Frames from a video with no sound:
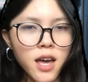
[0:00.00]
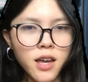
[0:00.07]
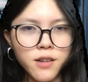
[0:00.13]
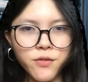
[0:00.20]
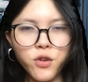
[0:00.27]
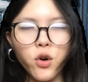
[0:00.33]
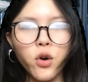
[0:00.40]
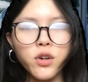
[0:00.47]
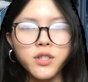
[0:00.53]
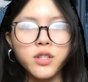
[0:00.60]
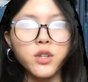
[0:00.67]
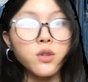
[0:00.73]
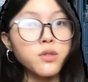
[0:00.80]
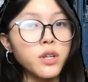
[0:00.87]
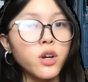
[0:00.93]
and of
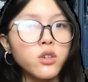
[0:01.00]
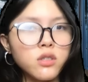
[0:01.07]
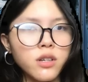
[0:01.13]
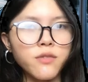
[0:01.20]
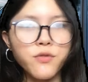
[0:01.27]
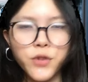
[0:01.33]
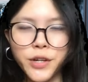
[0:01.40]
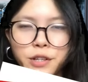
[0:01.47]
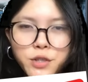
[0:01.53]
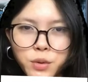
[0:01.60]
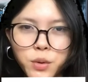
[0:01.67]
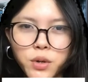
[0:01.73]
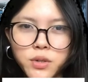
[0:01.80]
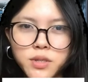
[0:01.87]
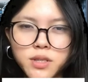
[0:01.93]
course using only free
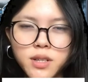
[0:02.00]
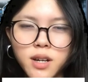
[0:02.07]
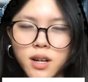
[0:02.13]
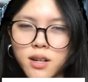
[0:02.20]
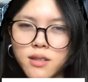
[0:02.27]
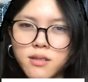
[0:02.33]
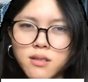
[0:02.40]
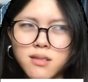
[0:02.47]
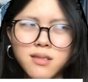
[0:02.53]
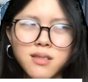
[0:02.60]
tools because